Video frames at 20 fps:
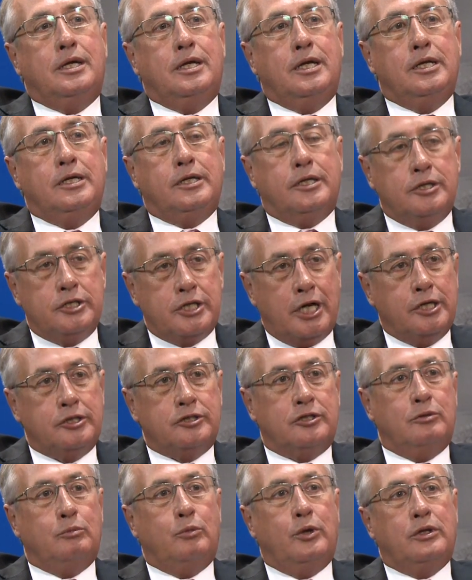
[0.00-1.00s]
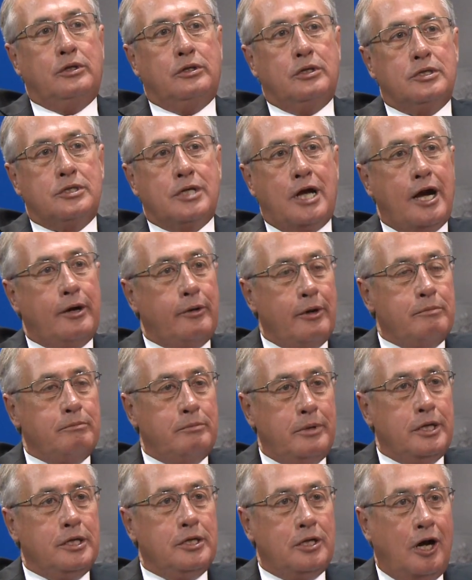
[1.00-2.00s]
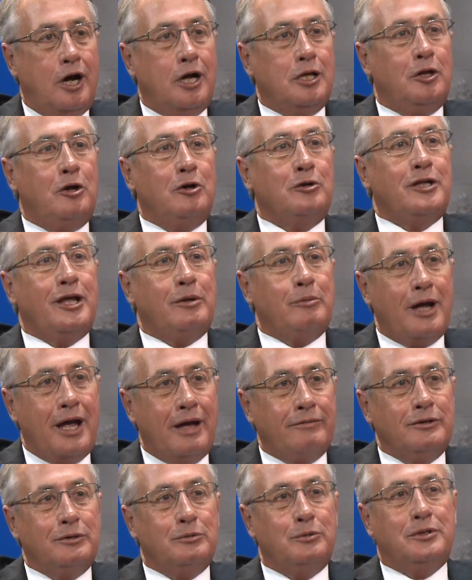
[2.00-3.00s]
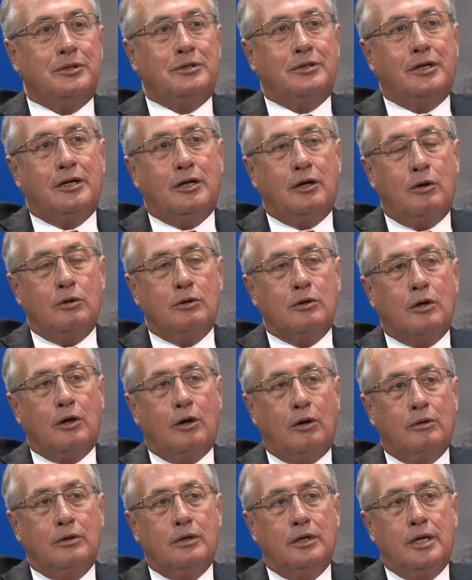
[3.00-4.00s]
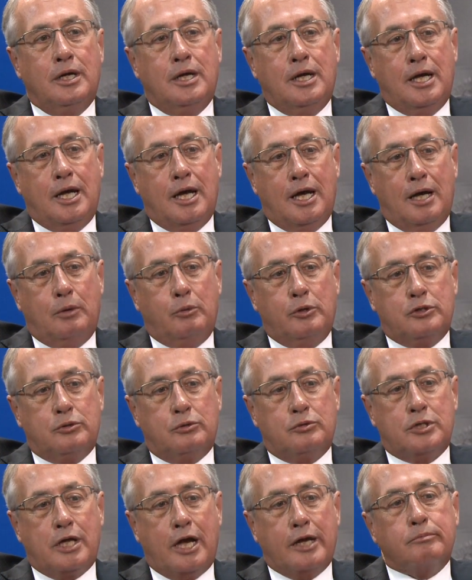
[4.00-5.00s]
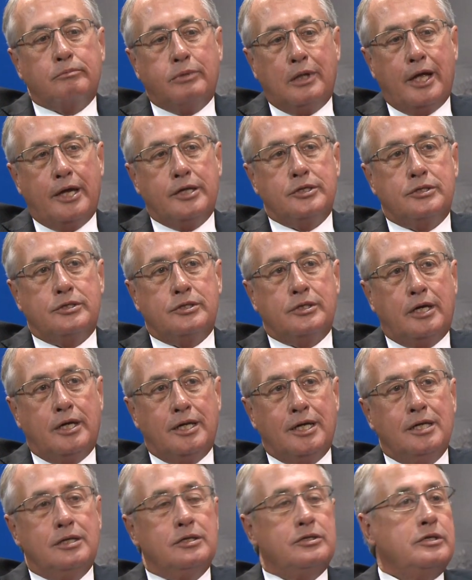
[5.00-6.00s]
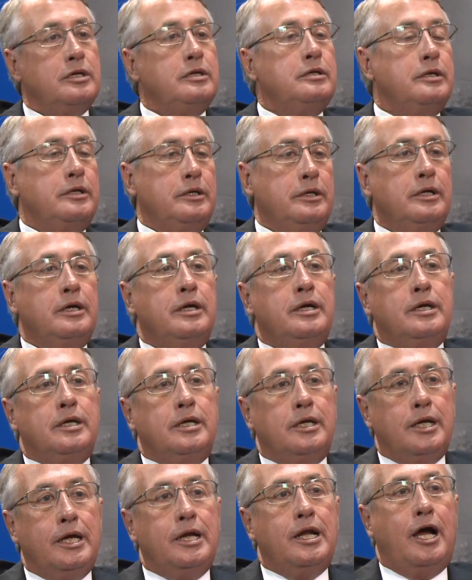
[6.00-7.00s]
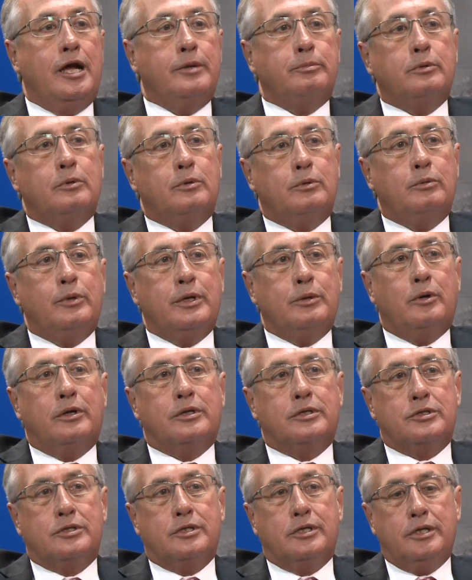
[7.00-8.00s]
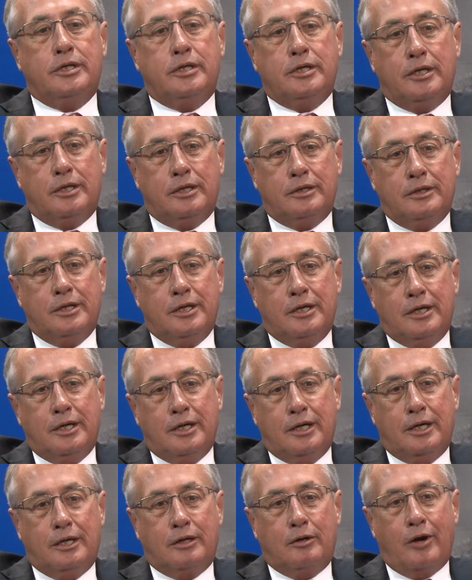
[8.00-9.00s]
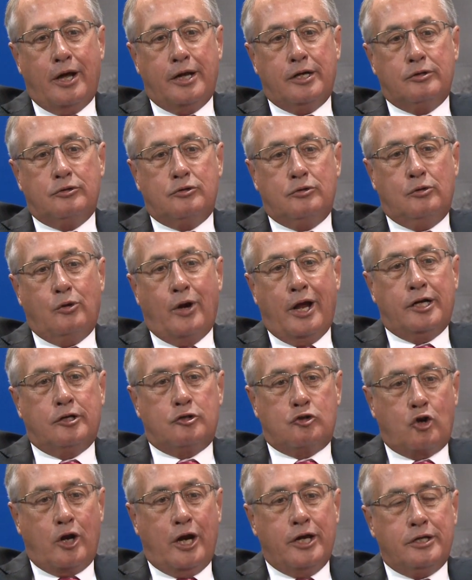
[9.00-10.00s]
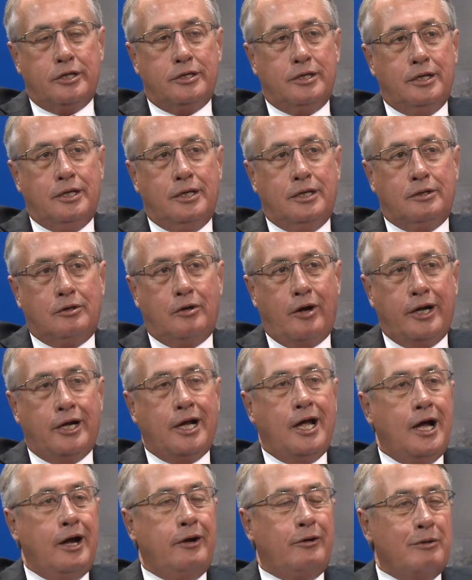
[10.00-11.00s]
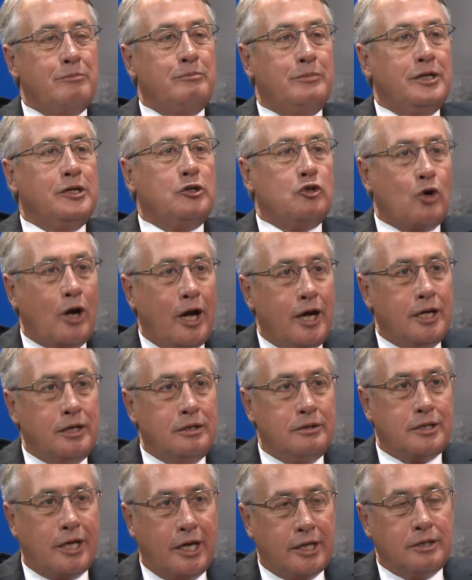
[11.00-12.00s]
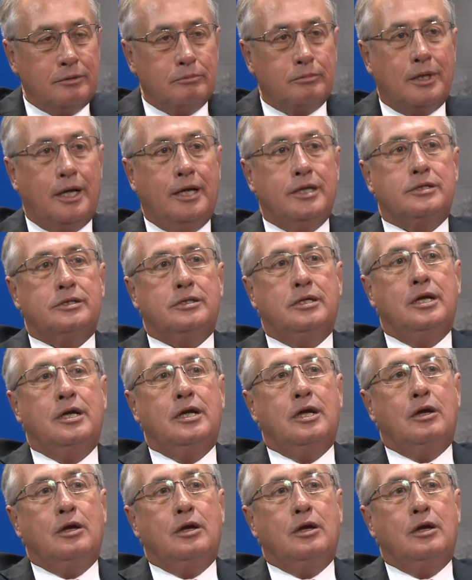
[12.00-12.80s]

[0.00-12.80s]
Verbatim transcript: in conjunction with this R M B dialogue that we're having with uh, Hong Kong, uh, which will take place uh, in Sydney in April. We want to see uh, uh, greater, greater, traded, greater R M B trade taking place.